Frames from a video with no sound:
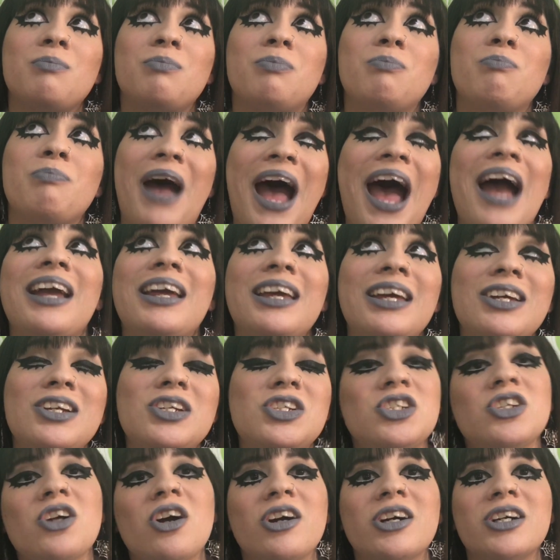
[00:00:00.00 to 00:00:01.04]

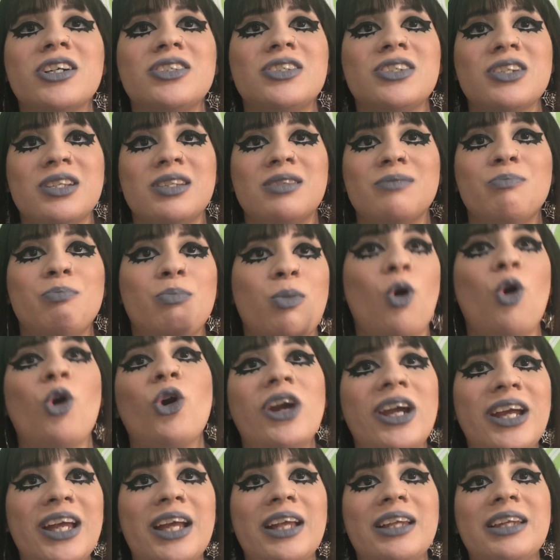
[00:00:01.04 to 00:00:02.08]
package are just
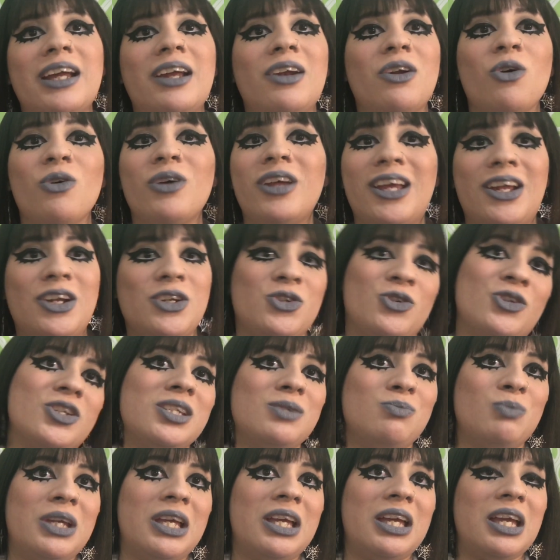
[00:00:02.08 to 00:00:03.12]
boring. They don't interest
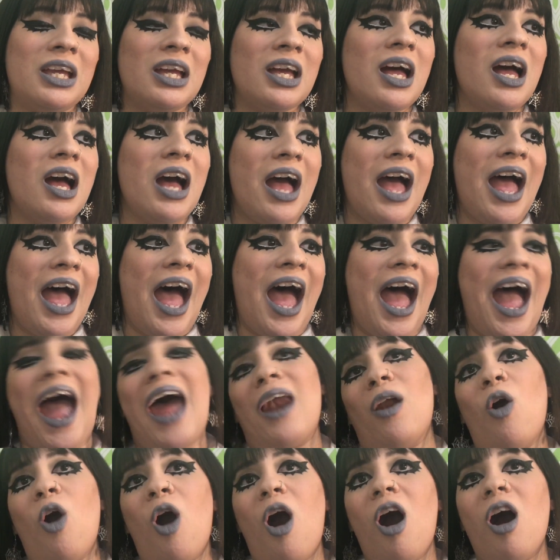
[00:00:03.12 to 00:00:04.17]
me at
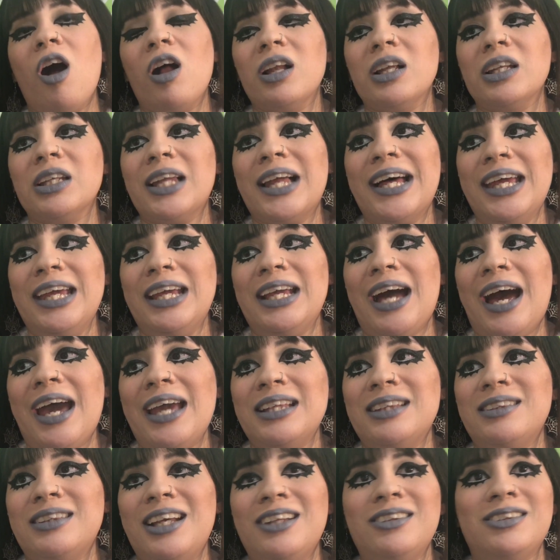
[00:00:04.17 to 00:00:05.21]
all. Like, I
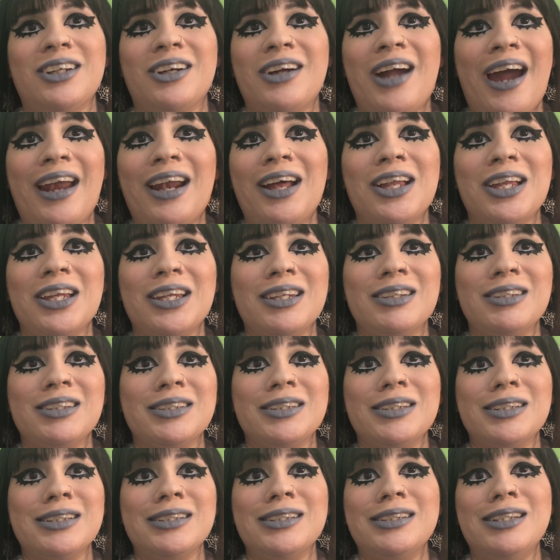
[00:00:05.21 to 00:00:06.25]
think they're kind of
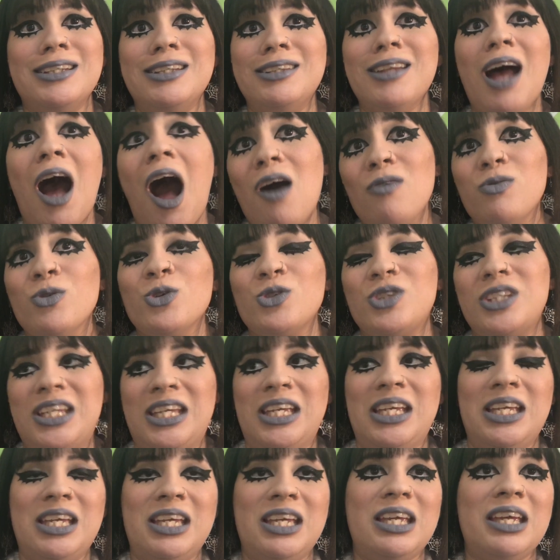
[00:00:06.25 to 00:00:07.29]

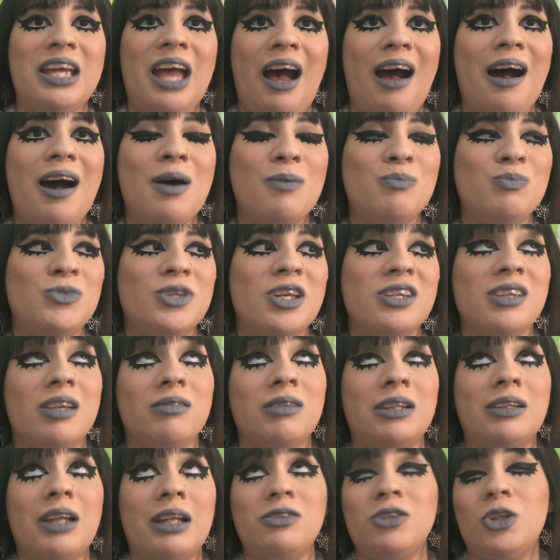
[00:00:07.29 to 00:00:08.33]
novelty. There's
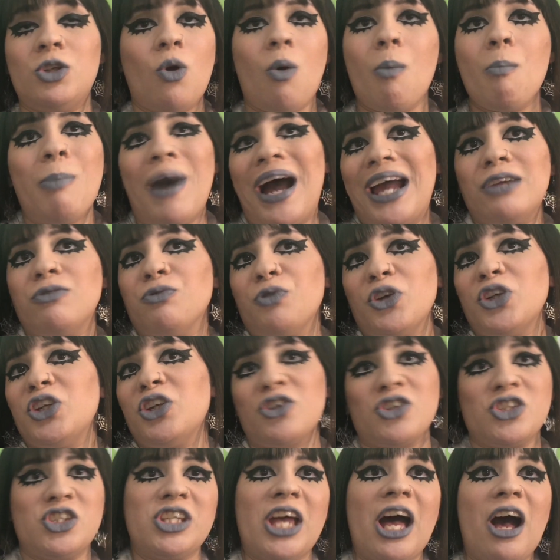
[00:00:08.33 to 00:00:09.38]
something that you don't buy for
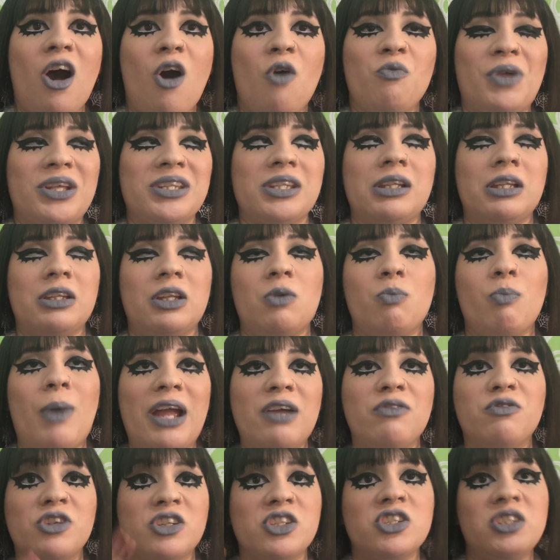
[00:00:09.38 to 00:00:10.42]
yourself, that's something you buy
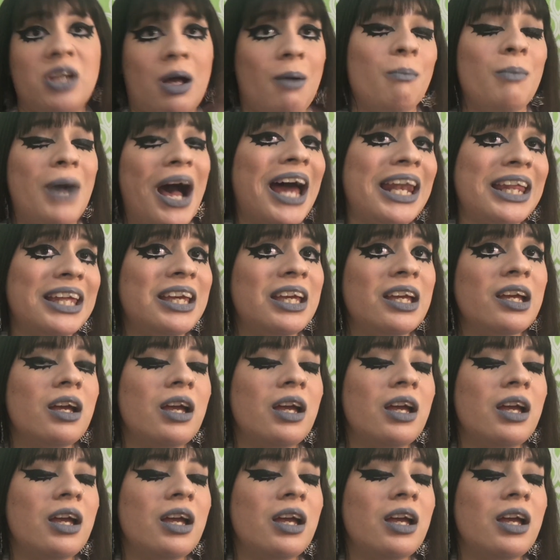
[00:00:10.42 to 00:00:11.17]
for somebody,